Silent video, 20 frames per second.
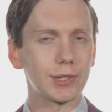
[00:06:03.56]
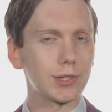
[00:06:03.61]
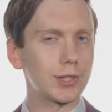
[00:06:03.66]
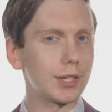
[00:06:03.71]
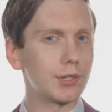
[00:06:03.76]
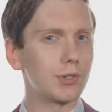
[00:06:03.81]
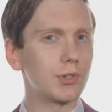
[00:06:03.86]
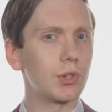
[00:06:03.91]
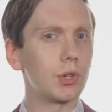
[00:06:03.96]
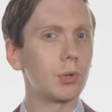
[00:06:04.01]

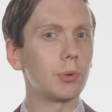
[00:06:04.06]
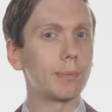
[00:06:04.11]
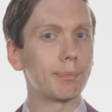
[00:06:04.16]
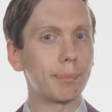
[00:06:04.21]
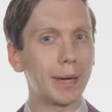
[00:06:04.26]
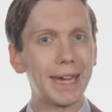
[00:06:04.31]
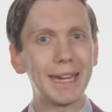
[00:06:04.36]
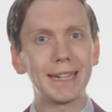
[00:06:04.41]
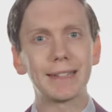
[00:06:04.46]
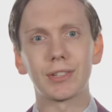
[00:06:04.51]
assist you in
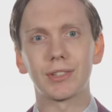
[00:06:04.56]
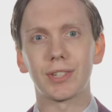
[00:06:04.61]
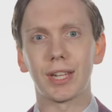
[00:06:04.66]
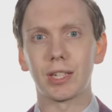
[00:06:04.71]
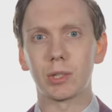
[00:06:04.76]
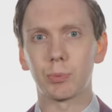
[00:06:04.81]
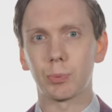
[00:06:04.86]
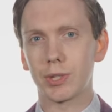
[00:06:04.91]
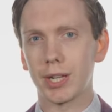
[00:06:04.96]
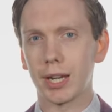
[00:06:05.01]
paying the
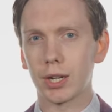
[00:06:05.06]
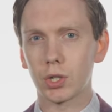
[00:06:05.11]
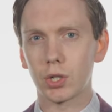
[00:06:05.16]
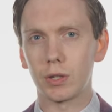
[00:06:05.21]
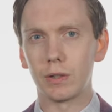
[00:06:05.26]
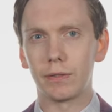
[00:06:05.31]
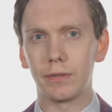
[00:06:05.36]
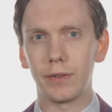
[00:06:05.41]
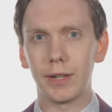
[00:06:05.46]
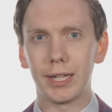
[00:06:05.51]
data
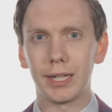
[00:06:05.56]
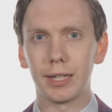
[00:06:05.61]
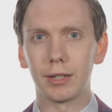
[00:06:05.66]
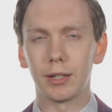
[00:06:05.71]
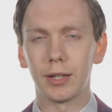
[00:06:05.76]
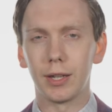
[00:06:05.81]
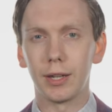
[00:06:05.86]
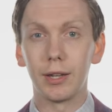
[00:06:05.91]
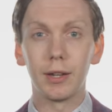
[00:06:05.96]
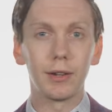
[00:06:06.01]
protection fee,
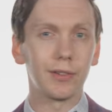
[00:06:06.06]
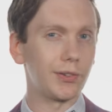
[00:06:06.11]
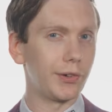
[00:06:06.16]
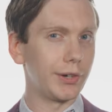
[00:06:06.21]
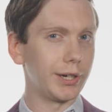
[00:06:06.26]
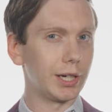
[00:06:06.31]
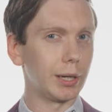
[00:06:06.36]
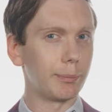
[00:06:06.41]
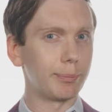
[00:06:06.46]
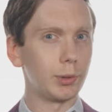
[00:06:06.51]

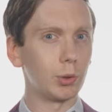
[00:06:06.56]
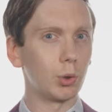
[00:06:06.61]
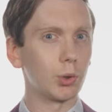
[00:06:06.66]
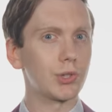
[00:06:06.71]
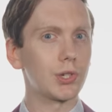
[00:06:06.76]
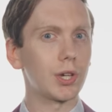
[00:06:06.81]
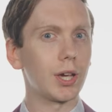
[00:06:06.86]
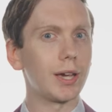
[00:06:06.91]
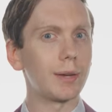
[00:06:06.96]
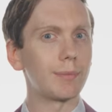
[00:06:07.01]
freeing up your
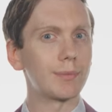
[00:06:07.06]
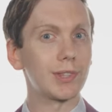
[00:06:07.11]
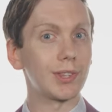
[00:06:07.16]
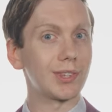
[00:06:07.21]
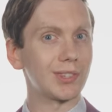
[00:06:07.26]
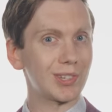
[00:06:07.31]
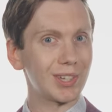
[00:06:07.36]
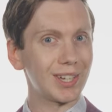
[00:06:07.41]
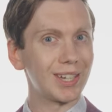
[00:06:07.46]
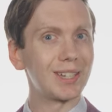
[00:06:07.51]
time so
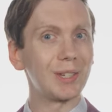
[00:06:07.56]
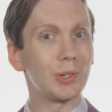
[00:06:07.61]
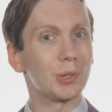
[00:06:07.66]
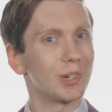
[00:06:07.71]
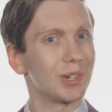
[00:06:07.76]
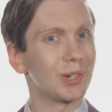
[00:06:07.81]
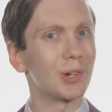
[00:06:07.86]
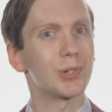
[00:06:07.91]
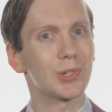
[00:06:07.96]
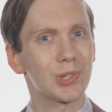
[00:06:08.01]
that you
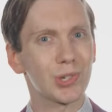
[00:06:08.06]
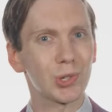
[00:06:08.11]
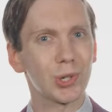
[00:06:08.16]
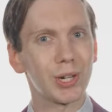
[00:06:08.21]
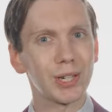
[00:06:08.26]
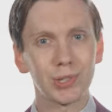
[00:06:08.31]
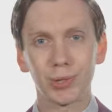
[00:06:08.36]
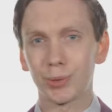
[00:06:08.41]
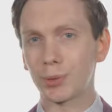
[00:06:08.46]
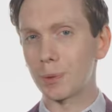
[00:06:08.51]
can
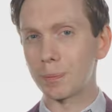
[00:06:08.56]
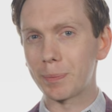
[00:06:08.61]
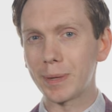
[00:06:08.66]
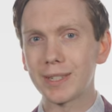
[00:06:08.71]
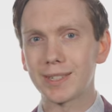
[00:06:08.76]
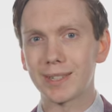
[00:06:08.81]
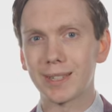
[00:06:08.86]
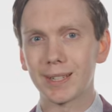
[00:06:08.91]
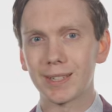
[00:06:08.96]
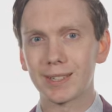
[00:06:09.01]
concentrate on your
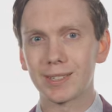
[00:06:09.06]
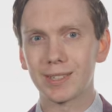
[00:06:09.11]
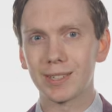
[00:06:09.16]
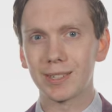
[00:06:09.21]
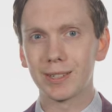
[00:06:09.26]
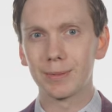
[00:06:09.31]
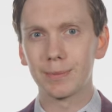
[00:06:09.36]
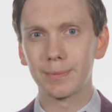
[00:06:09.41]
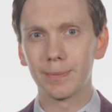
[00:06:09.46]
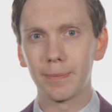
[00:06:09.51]
business.
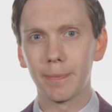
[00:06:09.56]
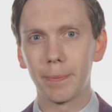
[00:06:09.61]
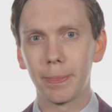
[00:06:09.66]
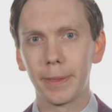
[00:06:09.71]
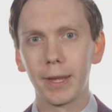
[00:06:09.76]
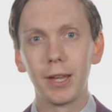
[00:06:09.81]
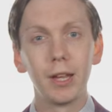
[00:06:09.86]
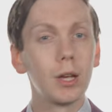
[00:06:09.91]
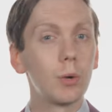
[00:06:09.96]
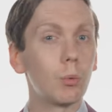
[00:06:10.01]

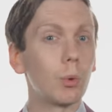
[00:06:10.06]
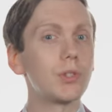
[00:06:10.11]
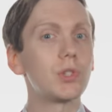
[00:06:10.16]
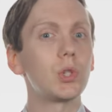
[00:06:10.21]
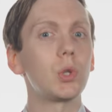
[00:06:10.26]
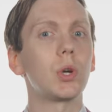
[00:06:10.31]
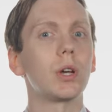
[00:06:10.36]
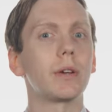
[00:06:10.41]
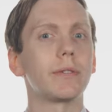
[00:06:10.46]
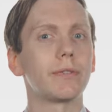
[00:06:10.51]

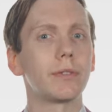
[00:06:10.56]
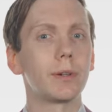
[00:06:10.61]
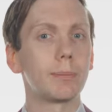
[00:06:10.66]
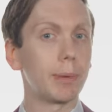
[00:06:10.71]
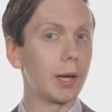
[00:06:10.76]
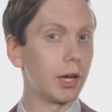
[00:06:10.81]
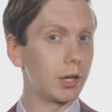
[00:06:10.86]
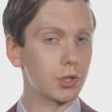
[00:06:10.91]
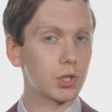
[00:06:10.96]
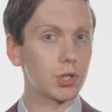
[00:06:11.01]
Once you have
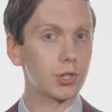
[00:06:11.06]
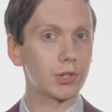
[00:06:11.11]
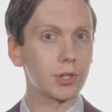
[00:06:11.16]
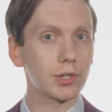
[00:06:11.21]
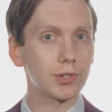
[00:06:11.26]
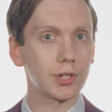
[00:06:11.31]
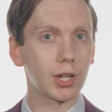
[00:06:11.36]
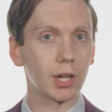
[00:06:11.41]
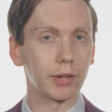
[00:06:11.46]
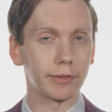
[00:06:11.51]
purchased
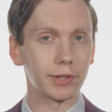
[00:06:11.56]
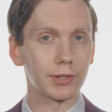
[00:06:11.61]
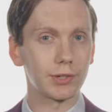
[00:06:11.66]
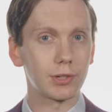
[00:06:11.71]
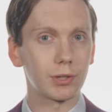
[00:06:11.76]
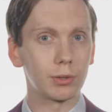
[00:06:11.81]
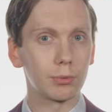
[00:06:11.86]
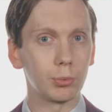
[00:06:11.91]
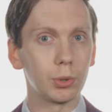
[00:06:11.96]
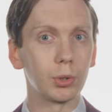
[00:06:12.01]
the
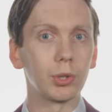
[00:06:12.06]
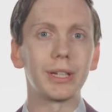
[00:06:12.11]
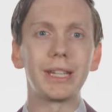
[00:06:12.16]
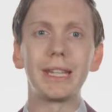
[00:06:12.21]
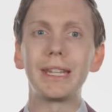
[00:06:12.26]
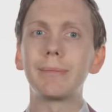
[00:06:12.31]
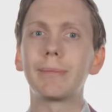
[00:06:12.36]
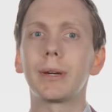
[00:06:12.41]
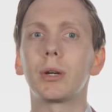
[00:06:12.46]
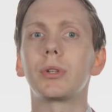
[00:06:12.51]
service, we'll
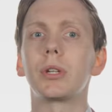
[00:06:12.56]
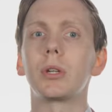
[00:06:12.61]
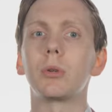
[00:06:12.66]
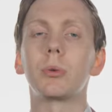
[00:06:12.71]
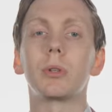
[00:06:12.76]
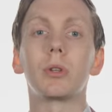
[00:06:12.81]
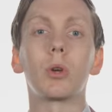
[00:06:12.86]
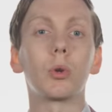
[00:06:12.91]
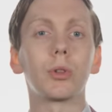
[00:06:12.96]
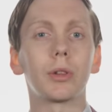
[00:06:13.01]
email
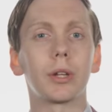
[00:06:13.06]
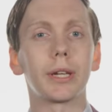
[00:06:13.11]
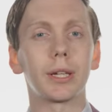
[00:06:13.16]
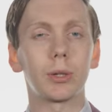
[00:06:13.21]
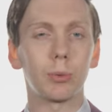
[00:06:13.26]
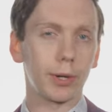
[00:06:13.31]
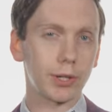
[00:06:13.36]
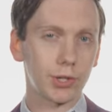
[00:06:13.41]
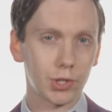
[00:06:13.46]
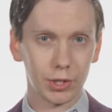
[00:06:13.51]
you an online
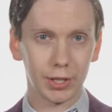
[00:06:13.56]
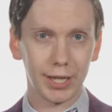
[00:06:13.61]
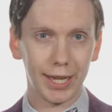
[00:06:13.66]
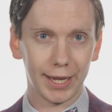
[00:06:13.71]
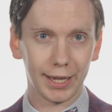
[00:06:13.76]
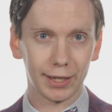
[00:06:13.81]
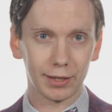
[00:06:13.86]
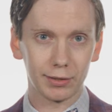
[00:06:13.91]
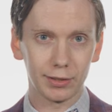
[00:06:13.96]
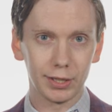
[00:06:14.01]

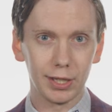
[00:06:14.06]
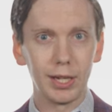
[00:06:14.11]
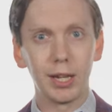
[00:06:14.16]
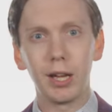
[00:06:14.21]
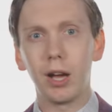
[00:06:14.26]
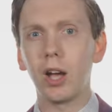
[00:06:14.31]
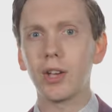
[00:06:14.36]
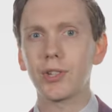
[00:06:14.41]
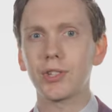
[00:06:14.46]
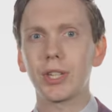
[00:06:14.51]
questionnaire
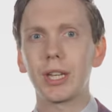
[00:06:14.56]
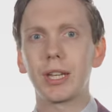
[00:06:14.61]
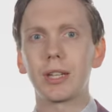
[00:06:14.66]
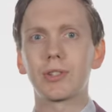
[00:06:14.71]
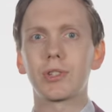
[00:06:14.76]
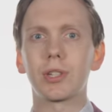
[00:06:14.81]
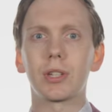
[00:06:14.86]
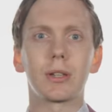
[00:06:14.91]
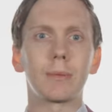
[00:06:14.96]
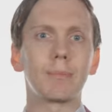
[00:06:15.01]
asking
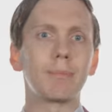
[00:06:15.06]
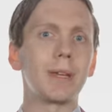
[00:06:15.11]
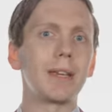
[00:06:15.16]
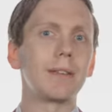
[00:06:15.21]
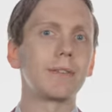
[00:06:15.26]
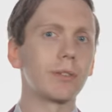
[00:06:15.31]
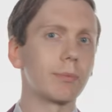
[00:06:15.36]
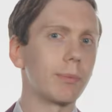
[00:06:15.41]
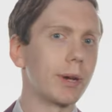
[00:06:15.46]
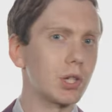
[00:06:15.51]
some
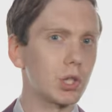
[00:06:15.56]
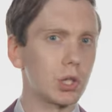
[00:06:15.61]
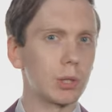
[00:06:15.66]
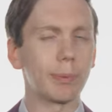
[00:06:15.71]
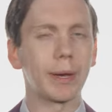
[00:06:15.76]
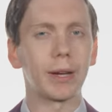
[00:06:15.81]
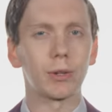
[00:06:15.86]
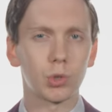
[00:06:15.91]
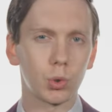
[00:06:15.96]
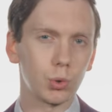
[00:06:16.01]
information
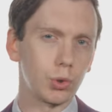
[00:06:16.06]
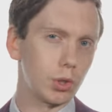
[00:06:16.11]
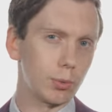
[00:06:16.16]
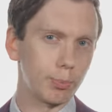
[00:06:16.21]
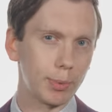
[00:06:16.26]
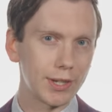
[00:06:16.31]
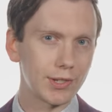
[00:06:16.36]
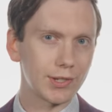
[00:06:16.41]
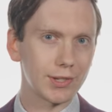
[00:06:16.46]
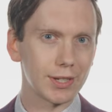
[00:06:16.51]
about your new
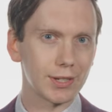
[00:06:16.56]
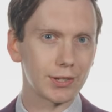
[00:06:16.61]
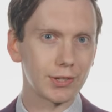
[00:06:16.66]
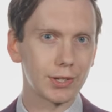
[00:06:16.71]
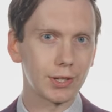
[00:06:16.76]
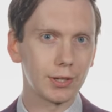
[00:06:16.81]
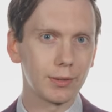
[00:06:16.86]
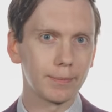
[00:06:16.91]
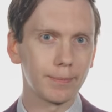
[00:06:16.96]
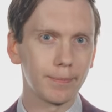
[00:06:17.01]
business.